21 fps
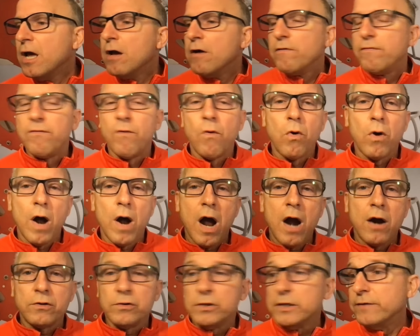for
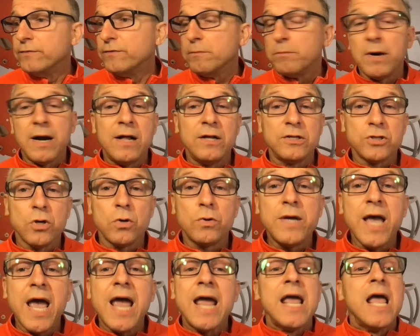our Cleveland Browns.
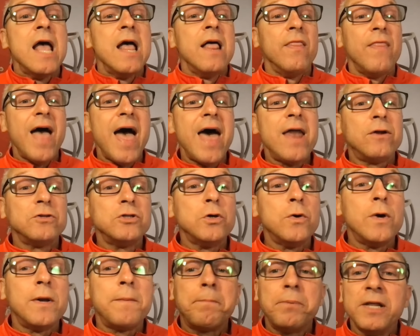Okay, that'll do it.